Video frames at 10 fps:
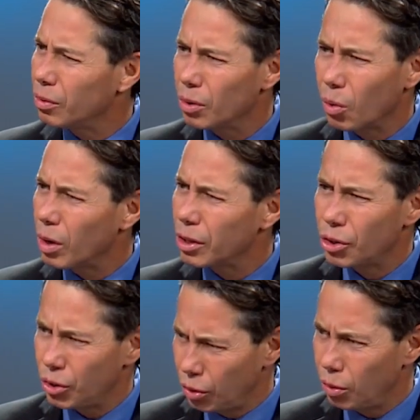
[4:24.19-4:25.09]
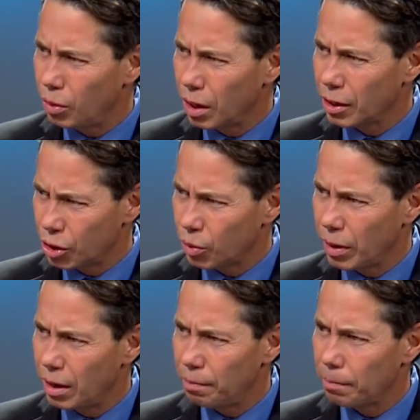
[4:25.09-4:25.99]
to 1.2 on the
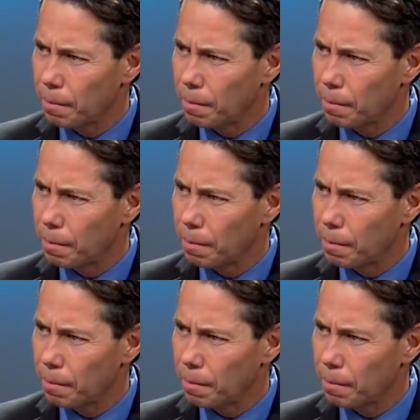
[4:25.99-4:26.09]
swim.